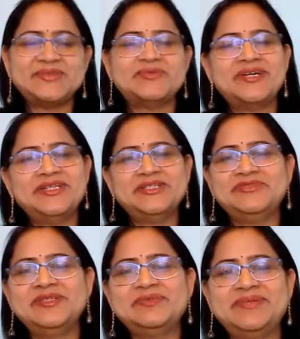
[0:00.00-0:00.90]
a
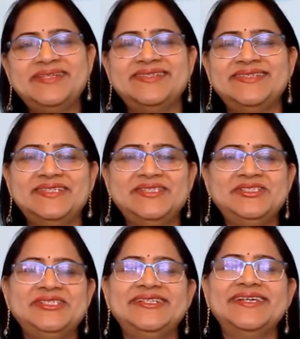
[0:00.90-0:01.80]
wonderful
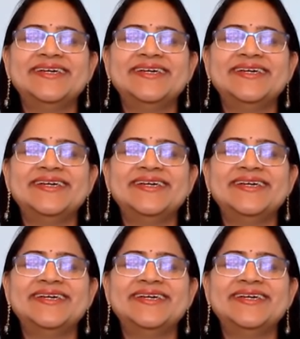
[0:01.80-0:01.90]
presentation.